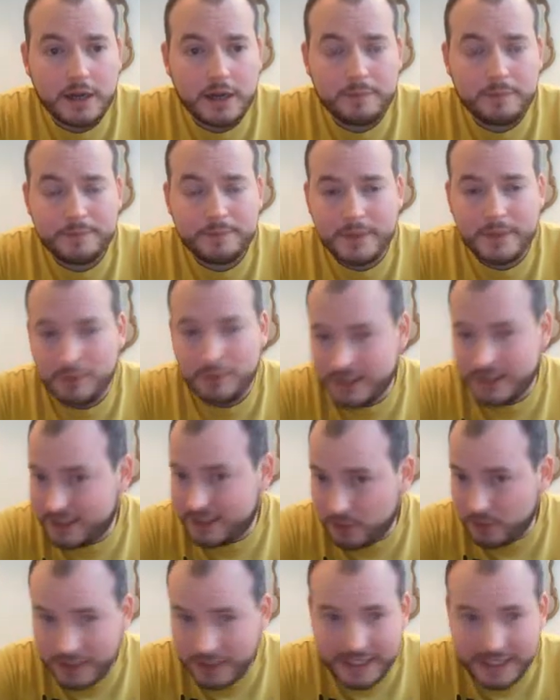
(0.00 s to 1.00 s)
He brings his
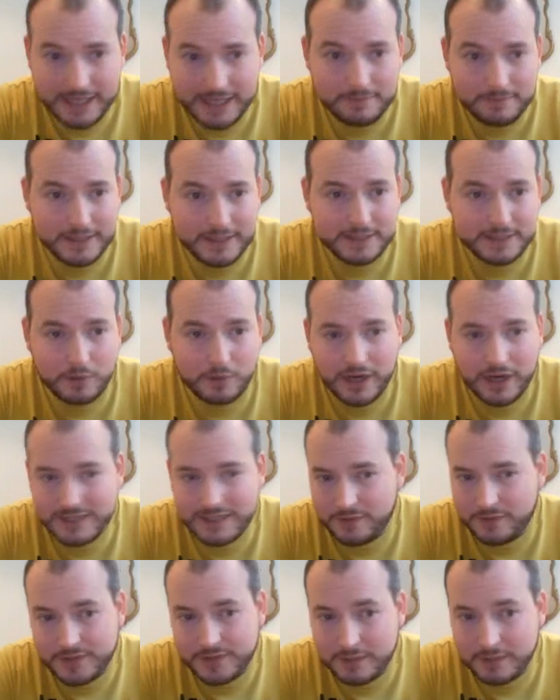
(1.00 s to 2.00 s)
queen in, makes him more active.
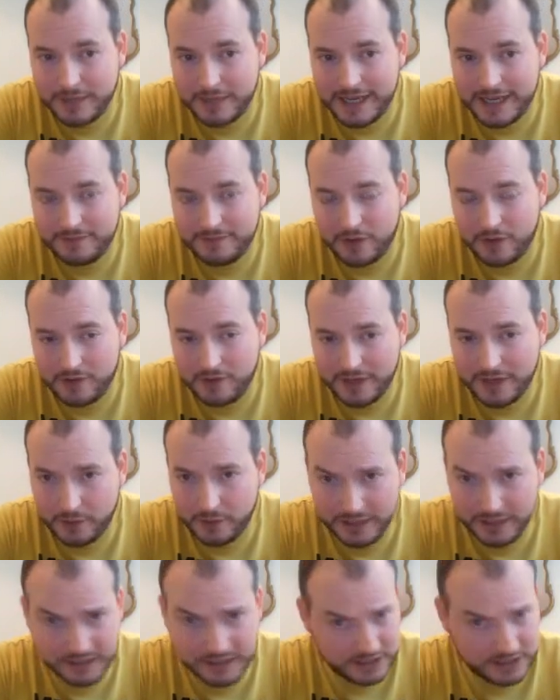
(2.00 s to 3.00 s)
I was going to play a5
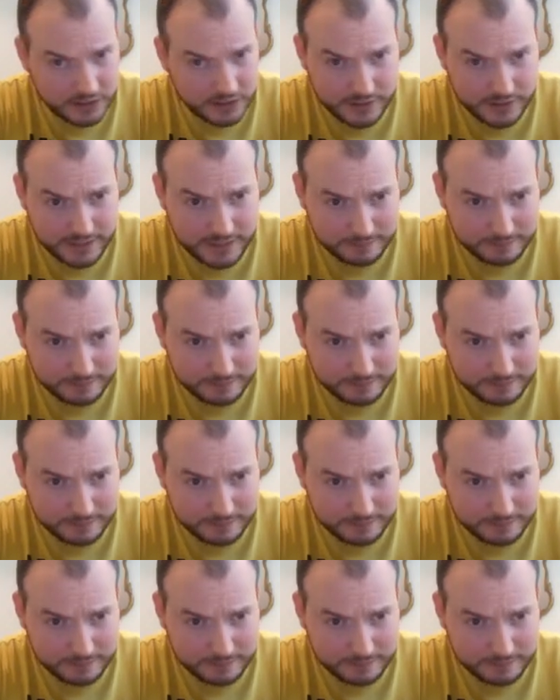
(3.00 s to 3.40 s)
anyway, so yep.